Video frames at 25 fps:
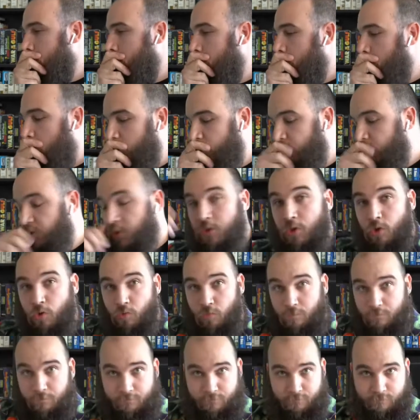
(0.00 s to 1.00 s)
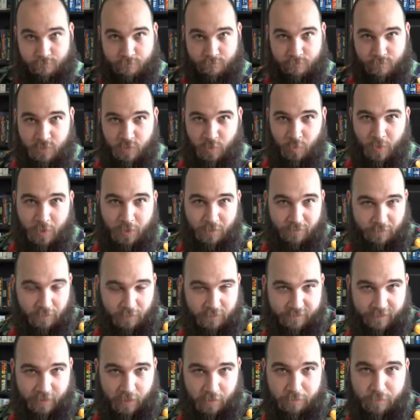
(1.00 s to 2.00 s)
So you, the wonderful
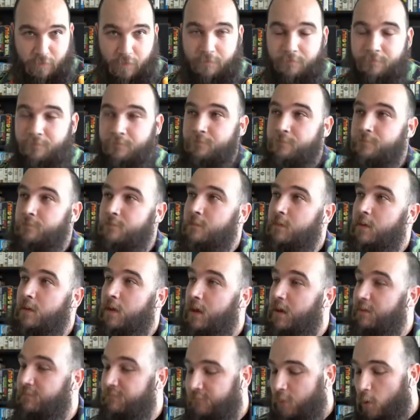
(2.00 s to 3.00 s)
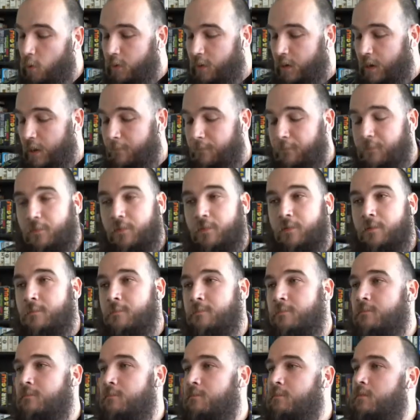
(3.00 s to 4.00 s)
developer, have woken up
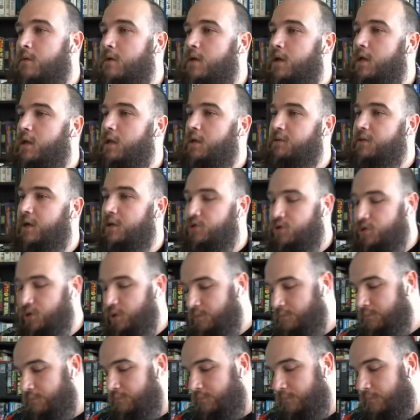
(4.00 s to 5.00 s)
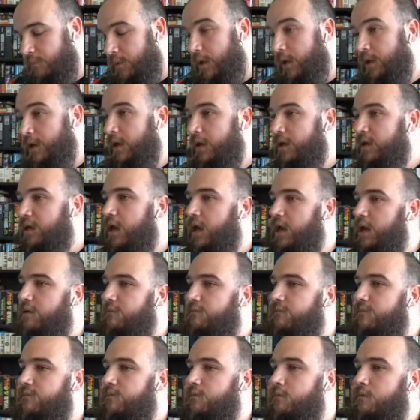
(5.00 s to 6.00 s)
in a dungeon, in a
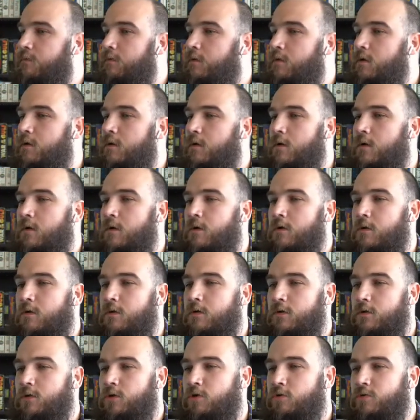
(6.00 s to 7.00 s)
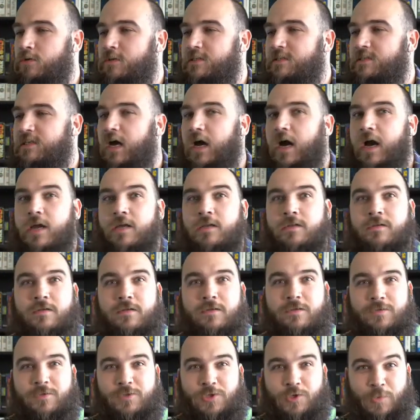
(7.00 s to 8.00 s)
cave. You decide
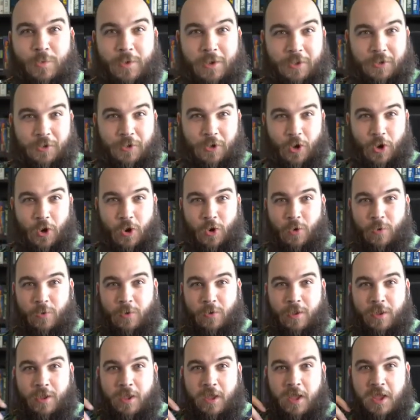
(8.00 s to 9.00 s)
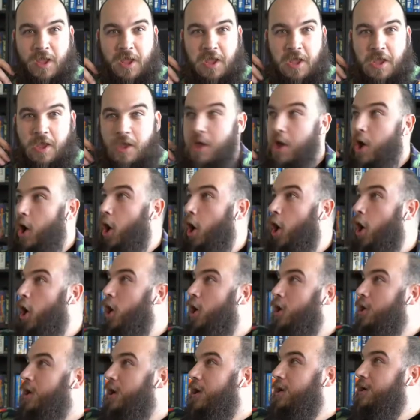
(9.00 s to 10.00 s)
you want to go
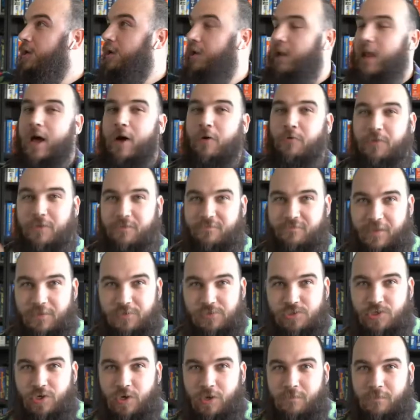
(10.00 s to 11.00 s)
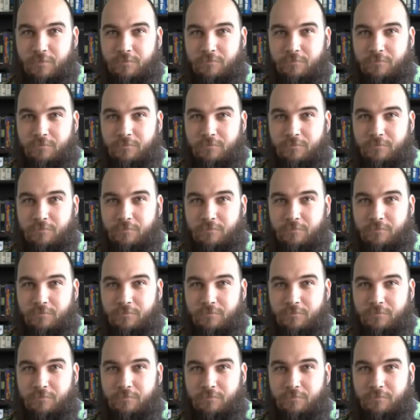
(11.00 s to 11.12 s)
on a cloud adventure.